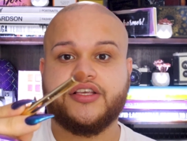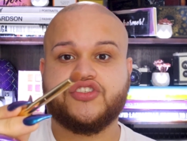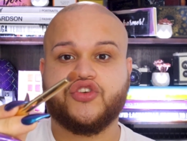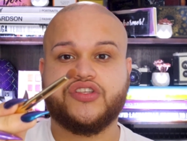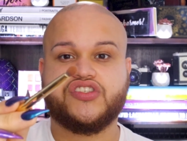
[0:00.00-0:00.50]

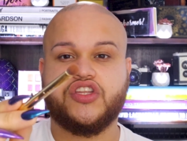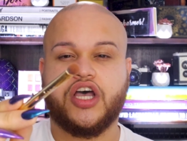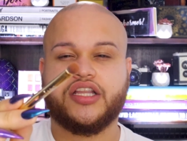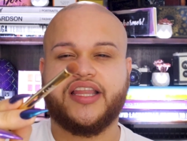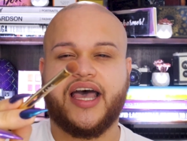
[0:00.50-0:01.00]
So it's
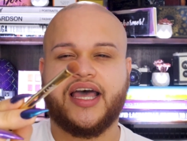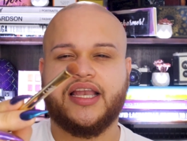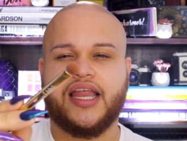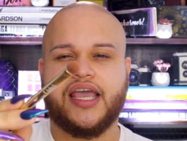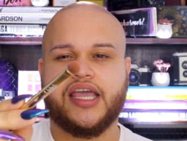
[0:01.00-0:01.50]
not that
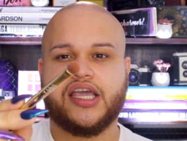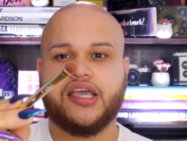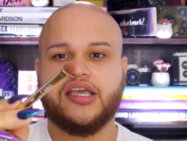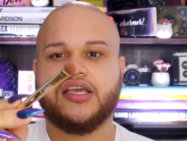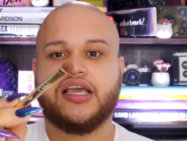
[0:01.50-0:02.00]
like
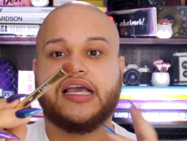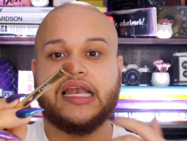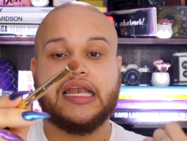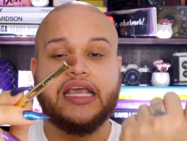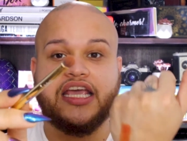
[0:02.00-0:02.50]

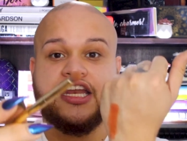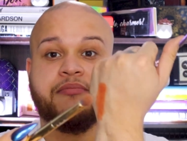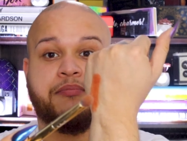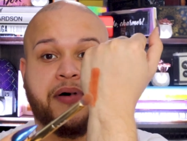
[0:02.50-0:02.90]
clean,